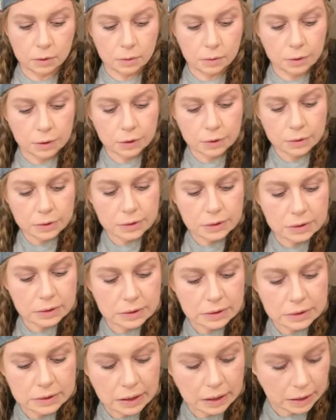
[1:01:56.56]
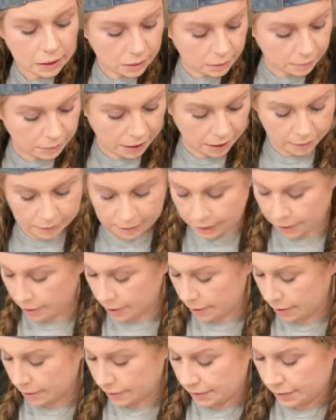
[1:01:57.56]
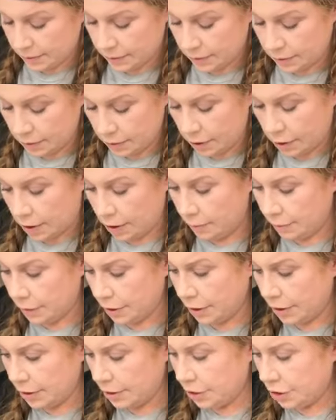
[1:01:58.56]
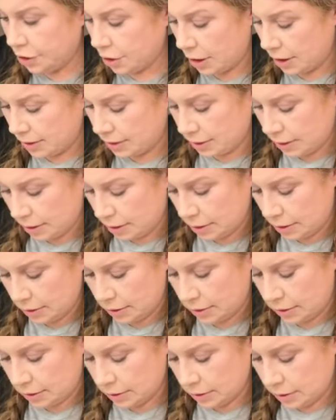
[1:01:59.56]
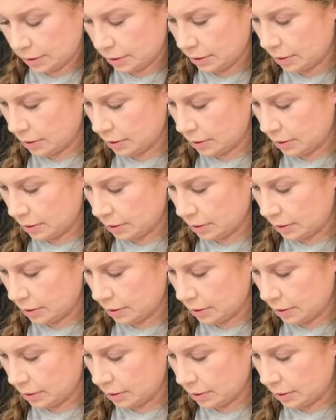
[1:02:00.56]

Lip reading: Where's the sandpaper? There it is. All right, we're gonna distress this.